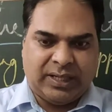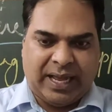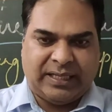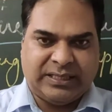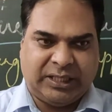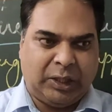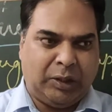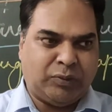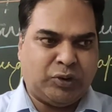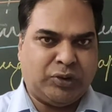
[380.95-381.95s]

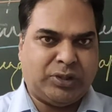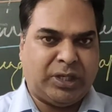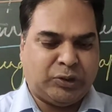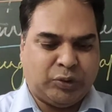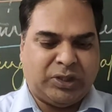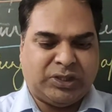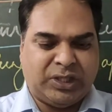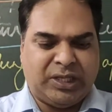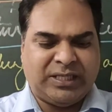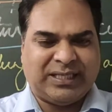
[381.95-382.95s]
executive,
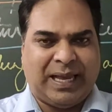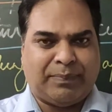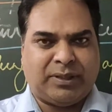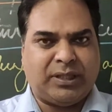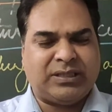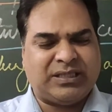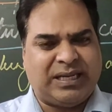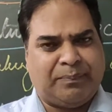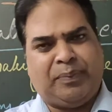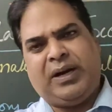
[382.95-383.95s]
judiciary is kept
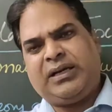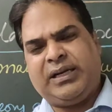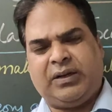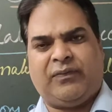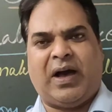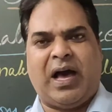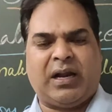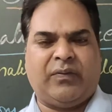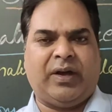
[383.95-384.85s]
separated far away,